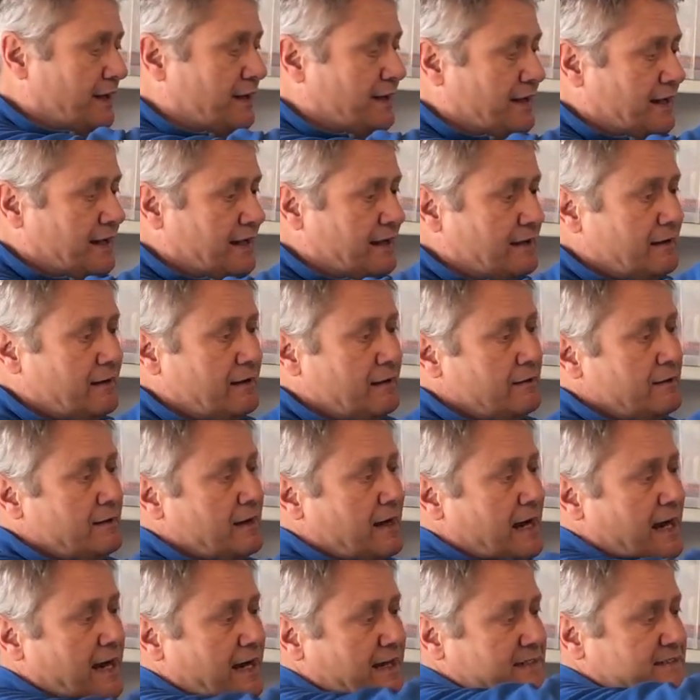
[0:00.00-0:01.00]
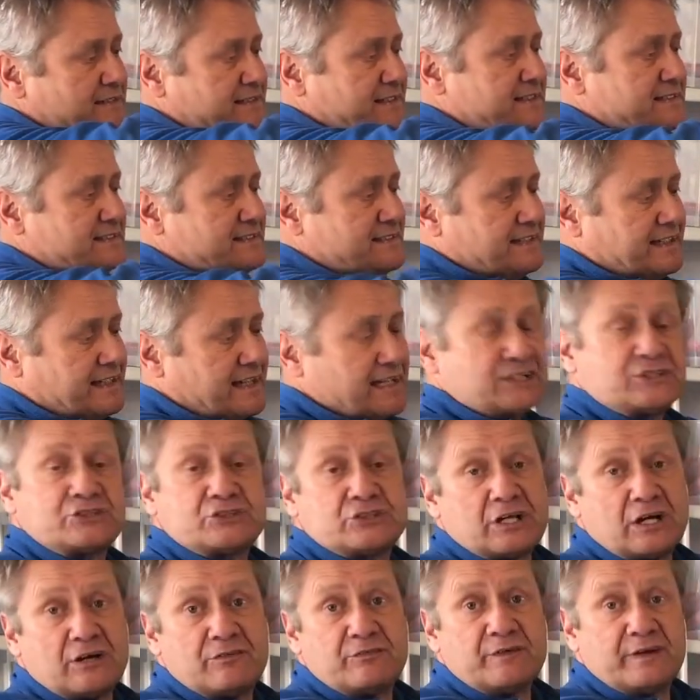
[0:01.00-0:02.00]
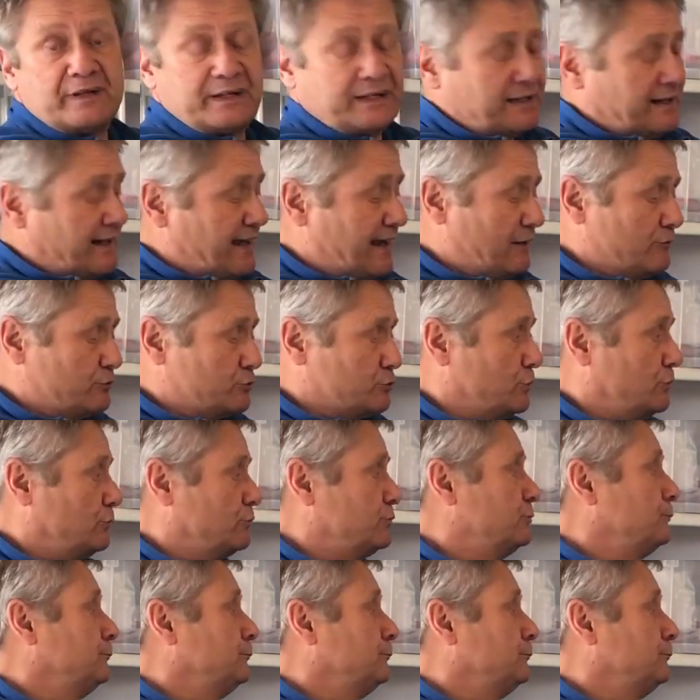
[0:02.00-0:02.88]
here, and it's easy to get stuff in and out of.